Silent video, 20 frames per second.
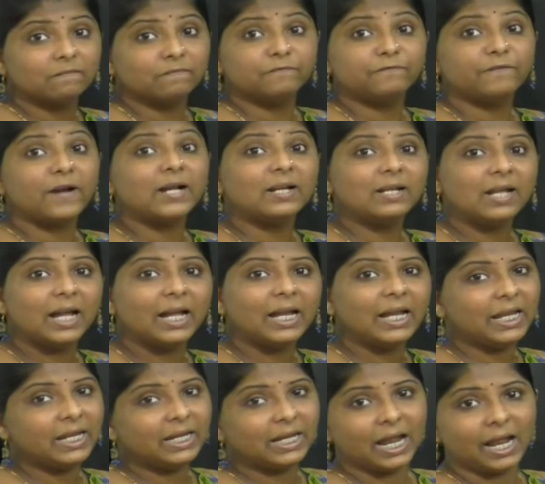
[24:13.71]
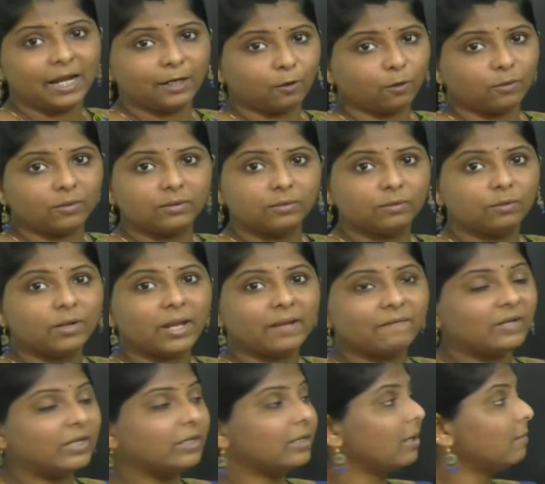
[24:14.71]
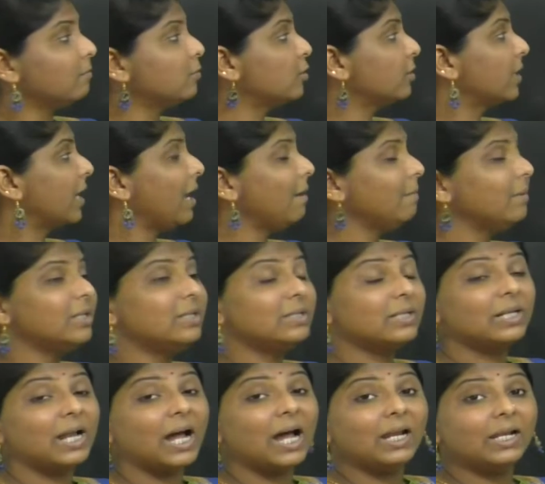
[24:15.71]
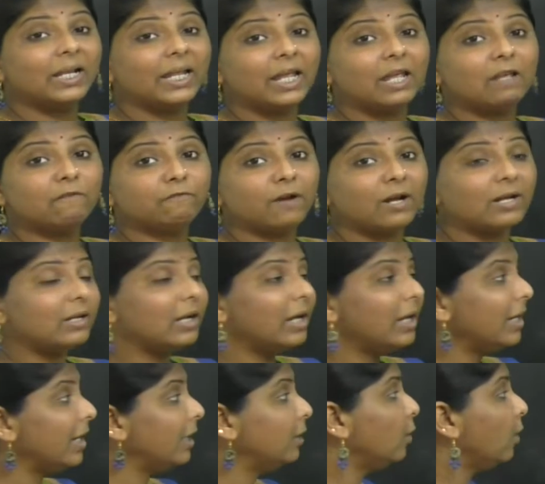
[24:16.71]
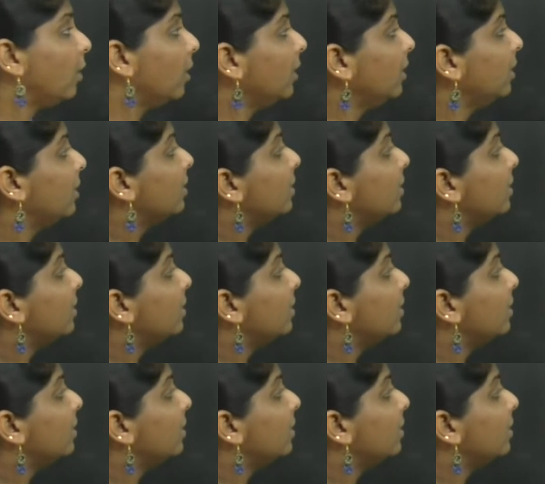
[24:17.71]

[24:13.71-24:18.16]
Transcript: fungi and all, okay, when it comes to gametes in algae, fungi and all,